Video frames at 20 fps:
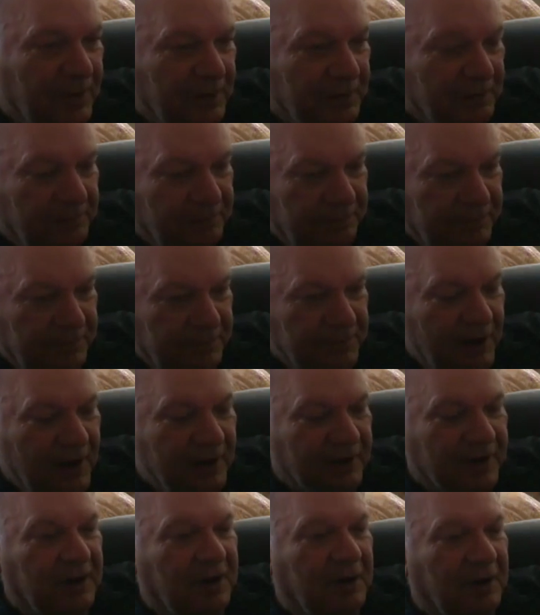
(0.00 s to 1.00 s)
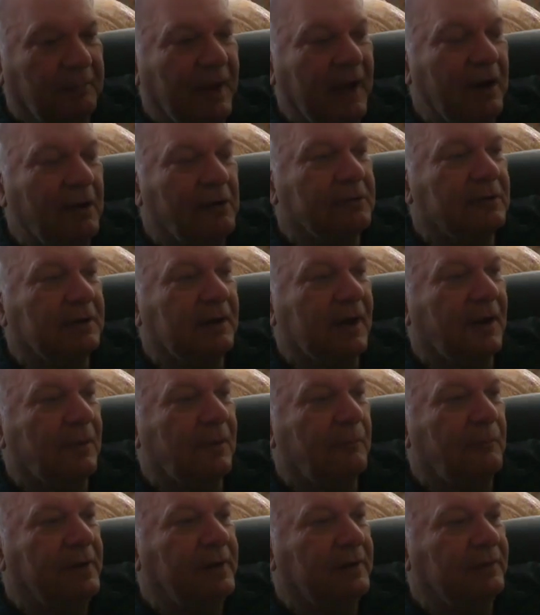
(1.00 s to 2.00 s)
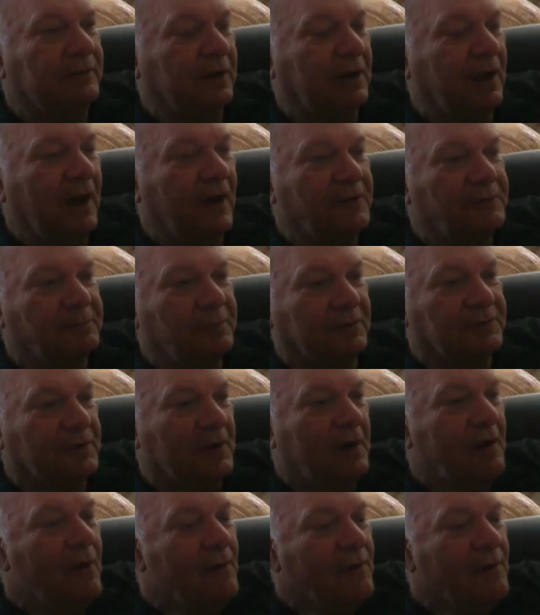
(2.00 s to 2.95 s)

they're talking about um, in the Gospels,